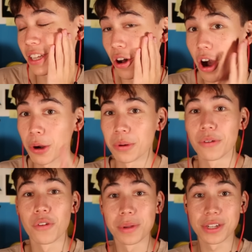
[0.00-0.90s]

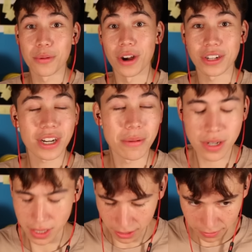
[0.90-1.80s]
awkward for me to watch. I'm
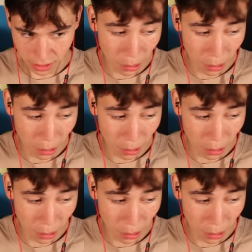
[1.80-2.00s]
just saying.